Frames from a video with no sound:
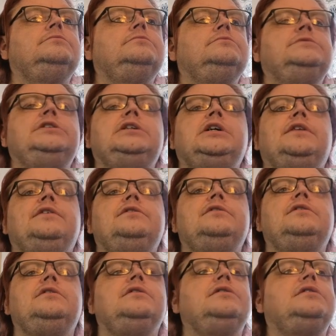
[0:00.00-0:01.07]
No, there's
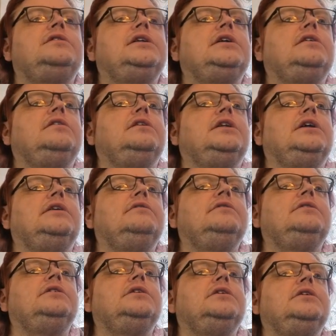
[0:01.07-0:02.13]
no thing on there,
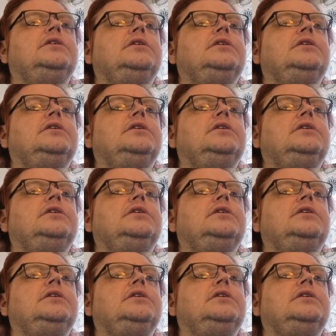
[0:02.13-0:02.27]
is there?